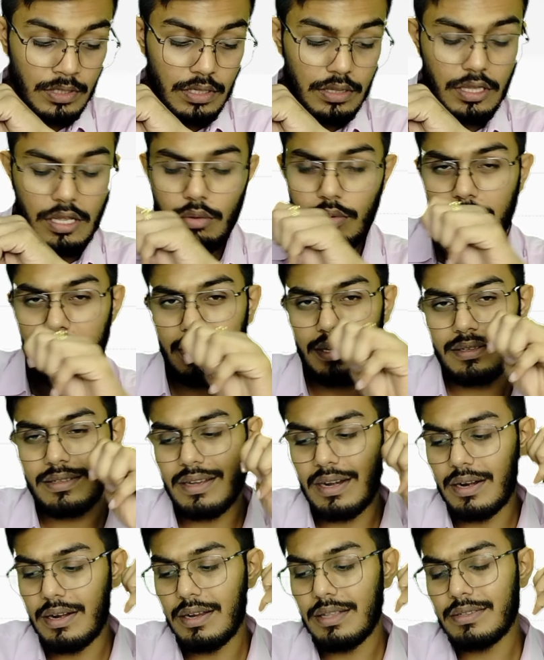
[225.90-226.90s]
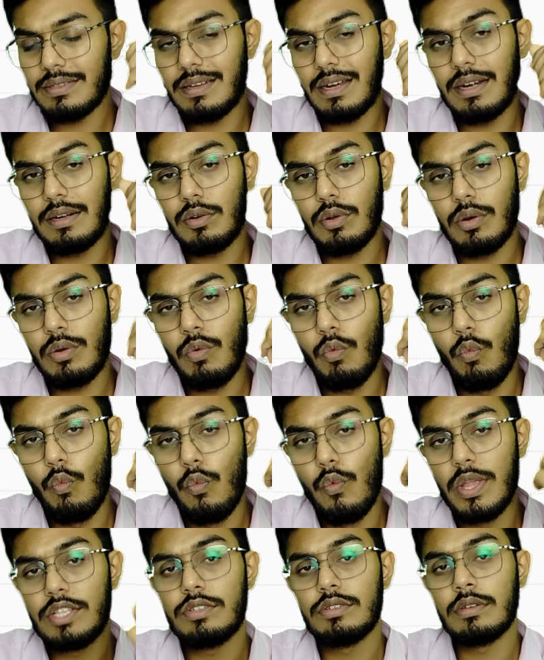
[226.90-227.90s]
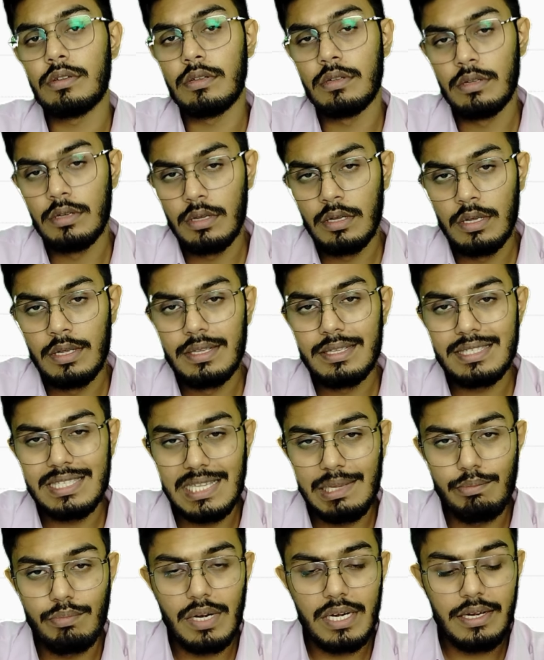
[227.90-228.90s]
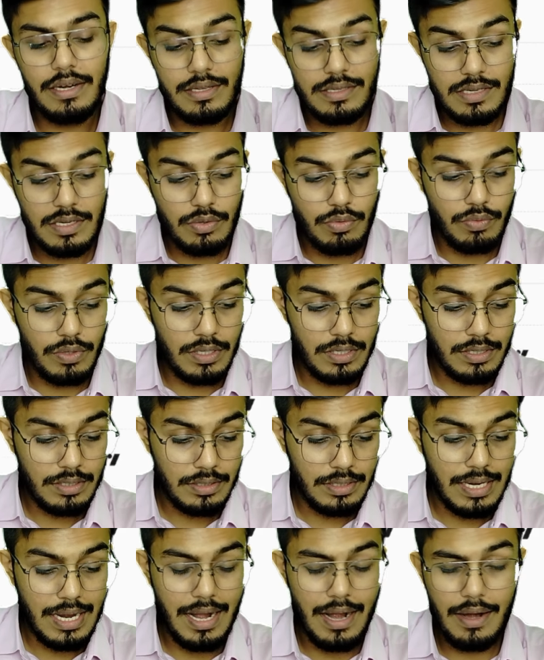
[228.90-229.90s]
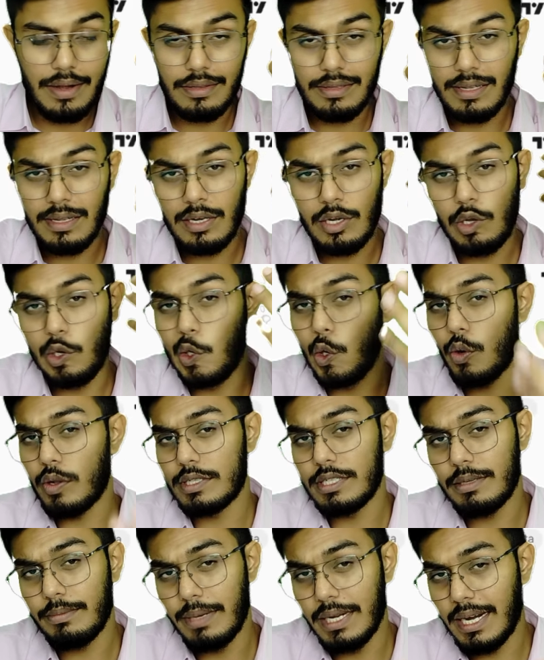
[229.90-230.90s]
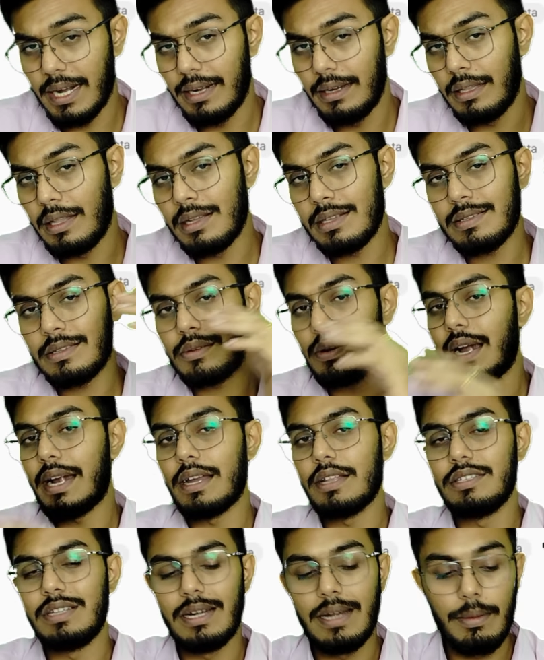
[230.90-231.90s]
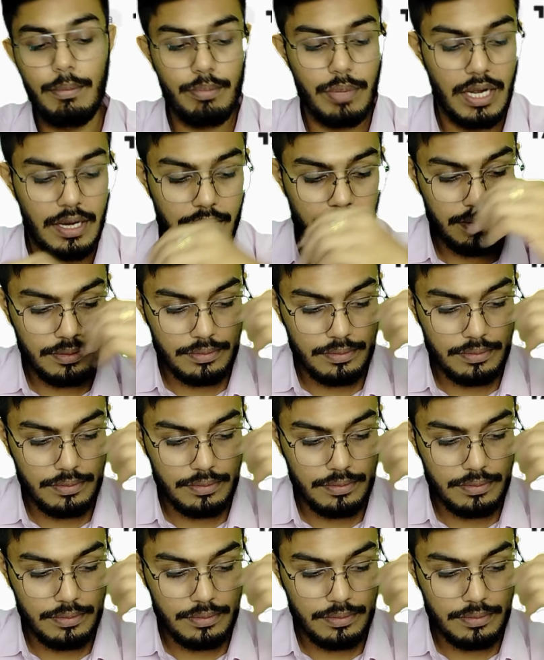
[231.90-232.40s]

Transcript: Now let us understand on which symbol does it work and the logic behind the strategy template.